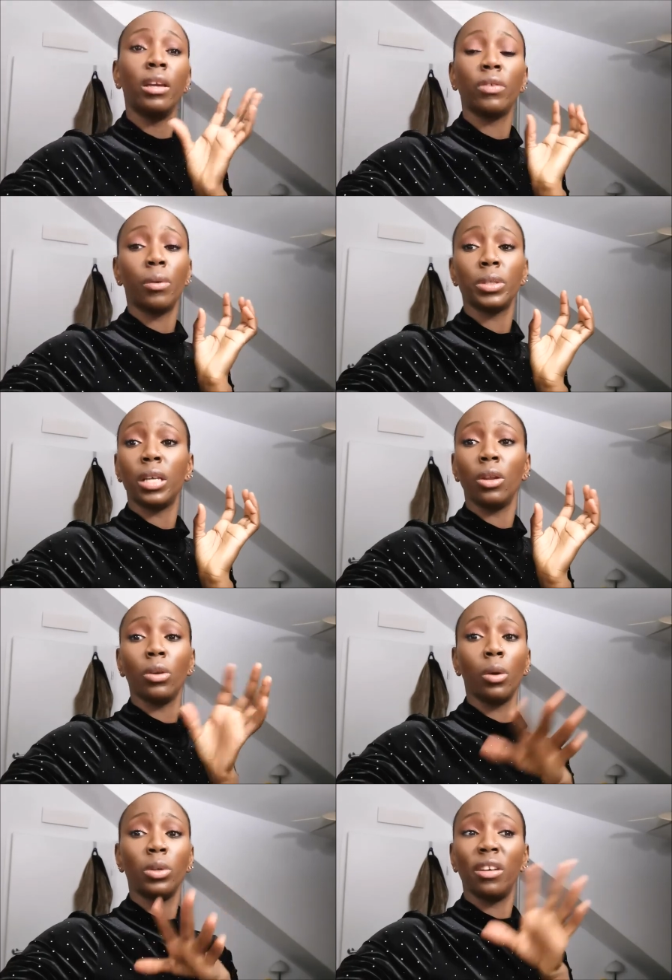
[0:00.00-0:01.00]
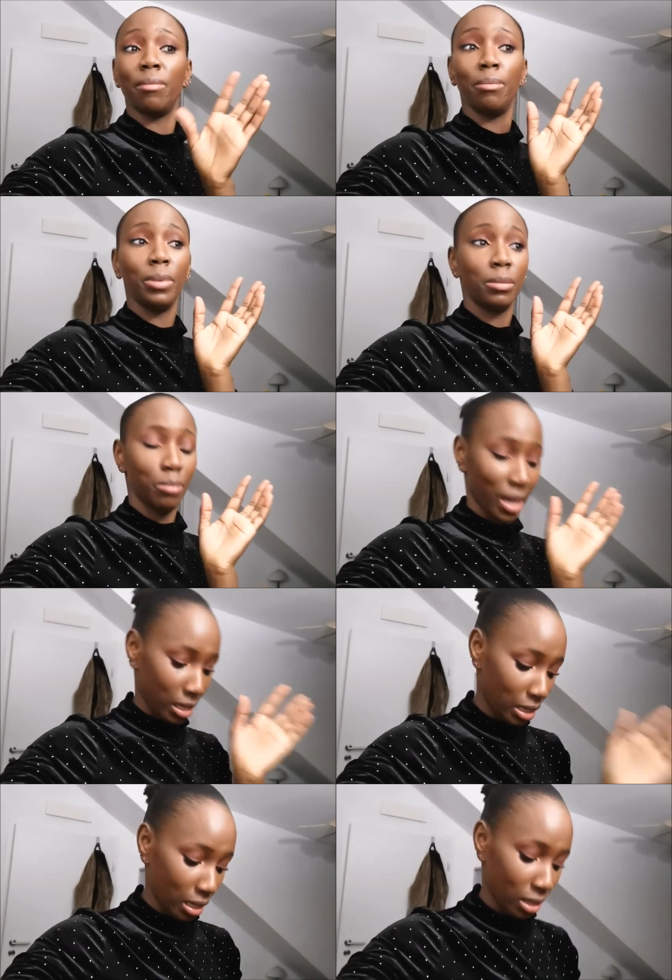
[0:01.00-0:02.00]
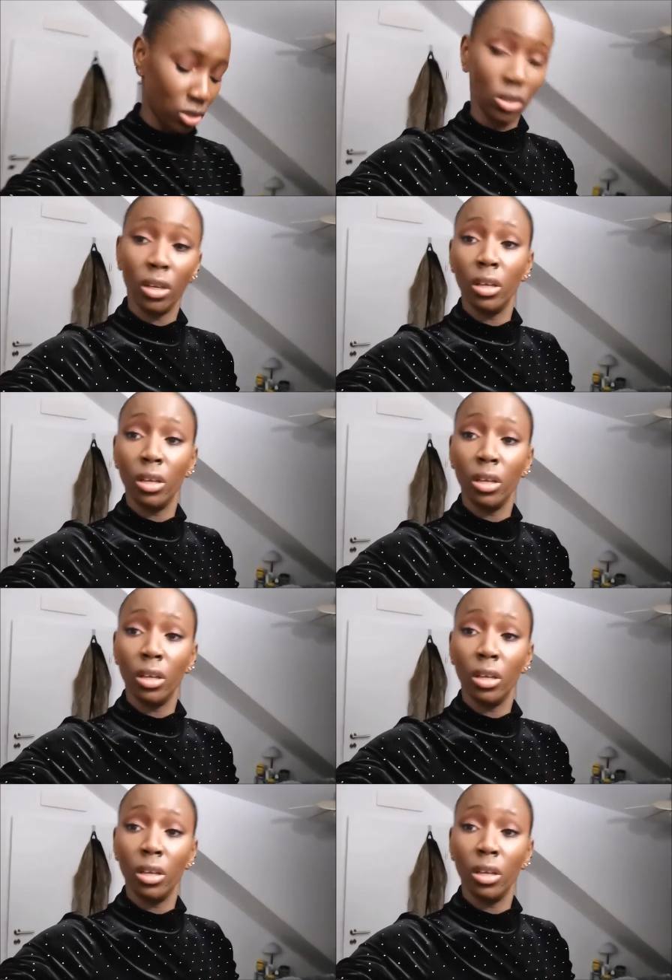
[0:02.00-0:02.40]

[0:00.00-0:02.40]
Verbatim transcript: If I was alone, I would have been back like